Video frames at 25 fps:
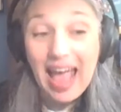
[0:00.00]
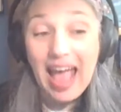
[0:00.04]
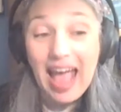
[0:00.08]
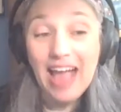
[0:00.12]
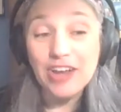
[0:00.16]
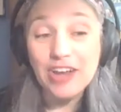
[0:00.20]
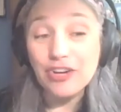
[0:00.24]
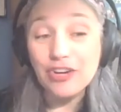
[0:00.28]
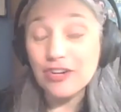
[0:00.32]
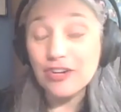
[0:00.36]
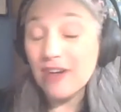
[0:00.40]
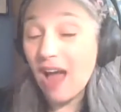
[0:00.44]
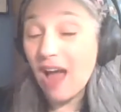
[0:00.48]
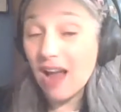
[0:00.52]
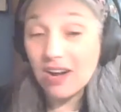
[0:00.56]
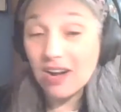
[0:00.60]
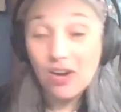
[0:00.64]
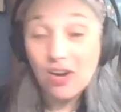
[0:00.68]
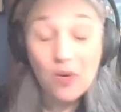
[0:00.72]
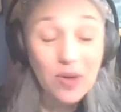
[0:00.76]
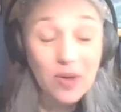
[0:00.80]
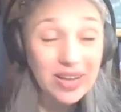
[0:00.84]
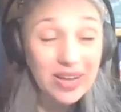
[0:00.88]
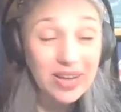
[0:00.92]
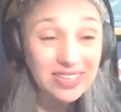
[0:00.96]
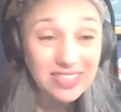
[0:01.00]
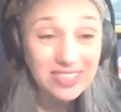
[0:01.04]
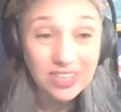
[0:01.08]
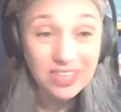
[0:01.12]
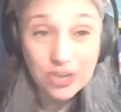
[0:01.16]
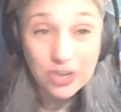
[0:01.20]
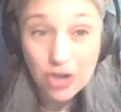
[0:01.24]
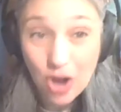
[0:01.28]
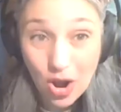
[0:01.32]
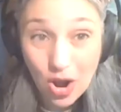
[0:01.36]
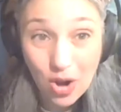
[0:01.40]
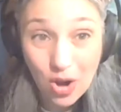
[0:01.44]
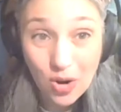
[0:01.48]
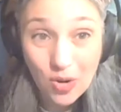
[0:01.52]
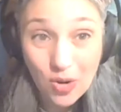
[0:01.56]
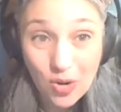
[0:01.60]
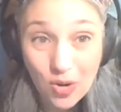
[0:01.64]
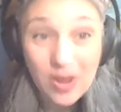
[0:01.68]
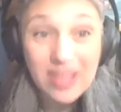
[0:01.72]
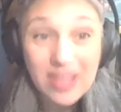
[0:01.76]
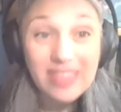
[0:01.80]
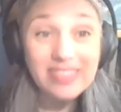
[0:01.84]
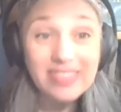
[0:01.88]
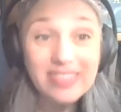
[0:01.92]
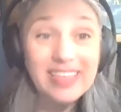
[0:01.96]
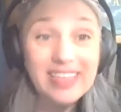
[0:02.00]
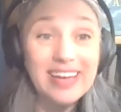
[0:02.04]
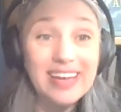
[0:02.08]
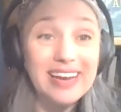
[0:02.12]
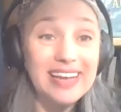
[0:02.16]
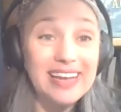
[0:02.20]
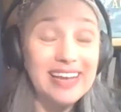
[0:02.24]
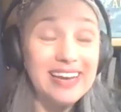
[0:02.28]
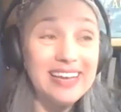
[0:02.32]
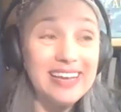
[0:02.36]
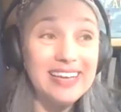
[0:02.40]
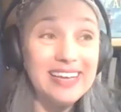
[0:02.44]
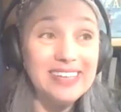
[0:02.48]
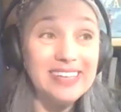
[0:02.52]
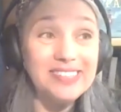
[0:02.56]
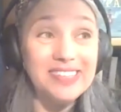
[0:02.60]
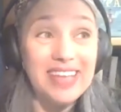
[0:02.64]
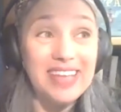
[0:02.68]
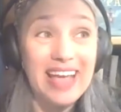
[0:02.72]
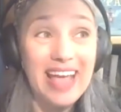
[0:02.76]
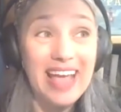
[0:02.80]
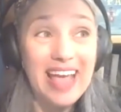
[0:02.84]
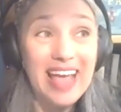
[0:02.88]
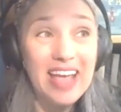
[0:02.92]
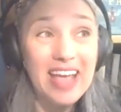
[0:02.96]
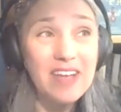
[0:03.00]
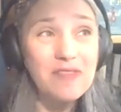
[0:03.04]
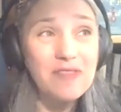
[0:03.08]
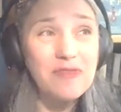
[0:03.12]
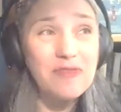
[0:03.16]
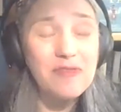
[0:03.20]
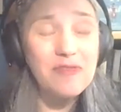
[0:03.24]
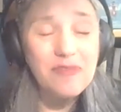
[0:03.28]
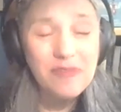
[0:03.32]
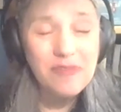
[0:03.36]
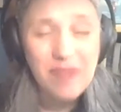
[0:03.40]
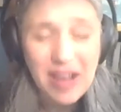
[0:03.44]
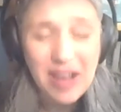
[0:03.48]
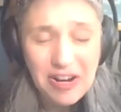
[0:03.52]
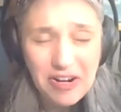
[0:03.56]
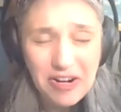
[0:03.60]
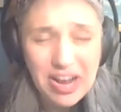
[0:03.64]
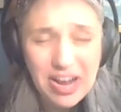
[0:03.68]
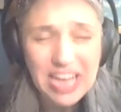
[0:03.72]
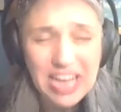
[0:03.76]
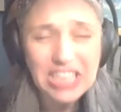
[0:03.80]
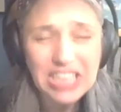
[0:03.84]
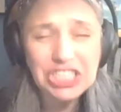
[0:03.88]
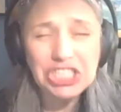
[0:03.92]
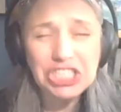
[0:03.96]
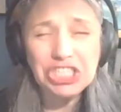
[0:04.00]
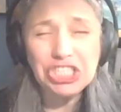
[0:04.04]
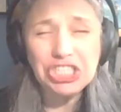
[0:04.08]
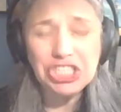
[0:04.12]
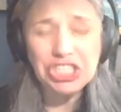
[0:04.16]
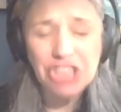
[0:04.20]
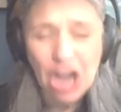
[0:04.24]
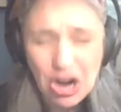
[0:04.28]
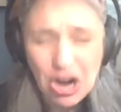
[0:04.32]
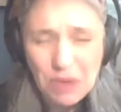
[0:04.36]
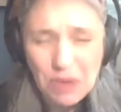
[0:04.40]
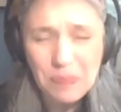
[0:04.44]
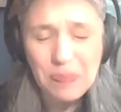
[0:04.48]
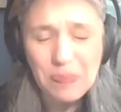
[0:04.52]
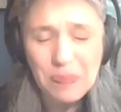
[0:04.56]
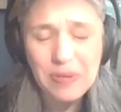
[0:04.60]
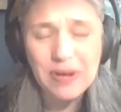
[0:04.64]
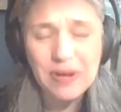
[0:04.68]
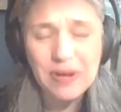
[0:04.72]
And you're not going to know that it is a very sharp